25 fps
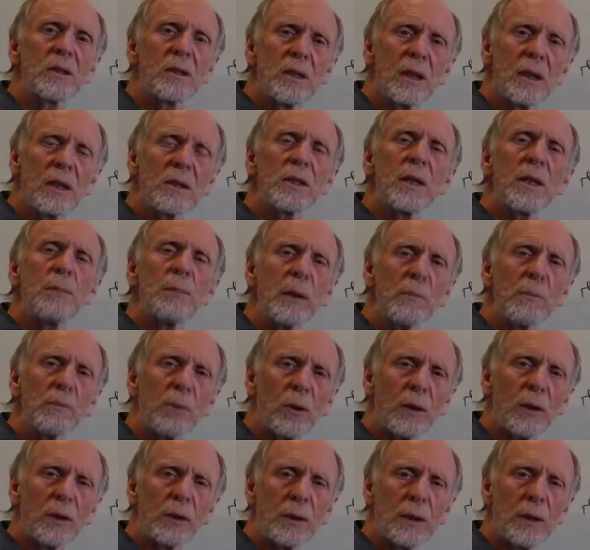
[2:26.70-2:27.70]
the tipping
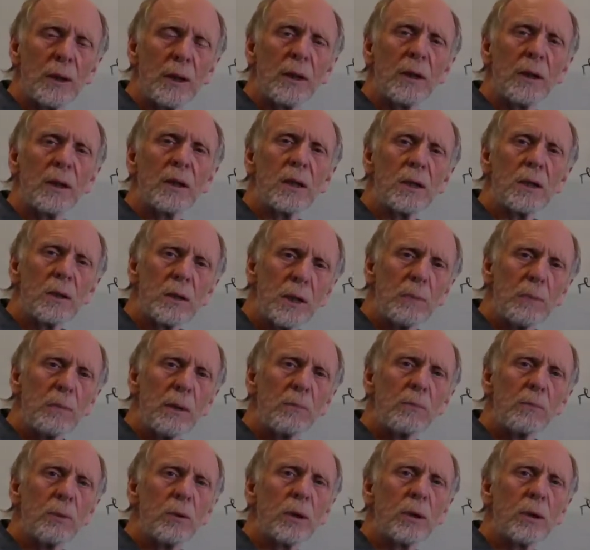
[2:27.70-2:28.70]
point the
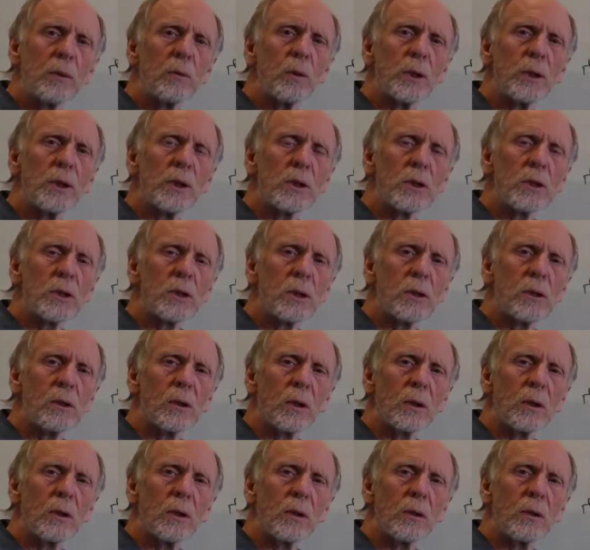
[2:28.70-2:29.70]
tipping point where the
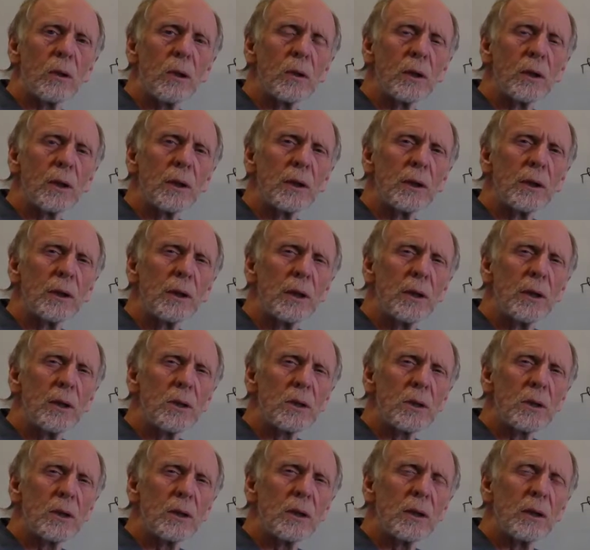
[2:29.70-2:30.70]
stock can no longer
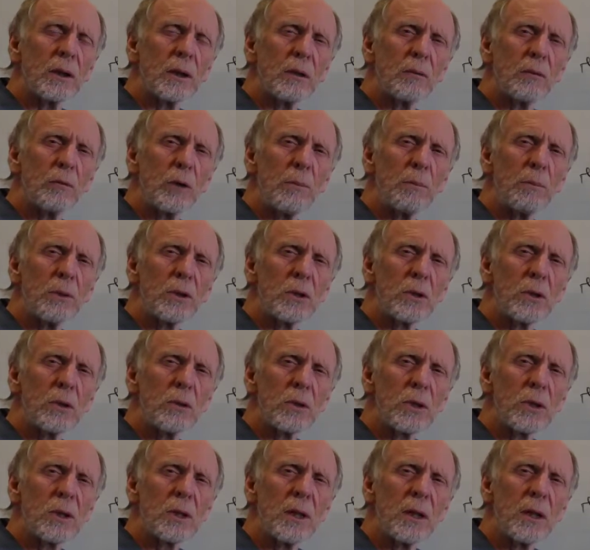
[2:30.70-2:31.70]
uh,
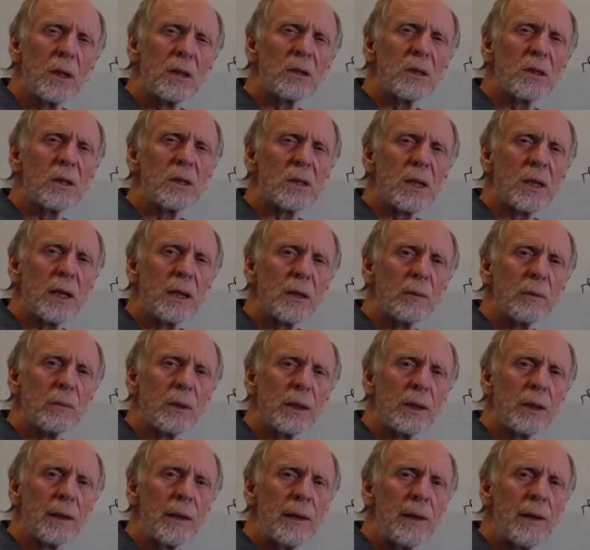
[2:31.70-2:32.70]
reproduce sustainably.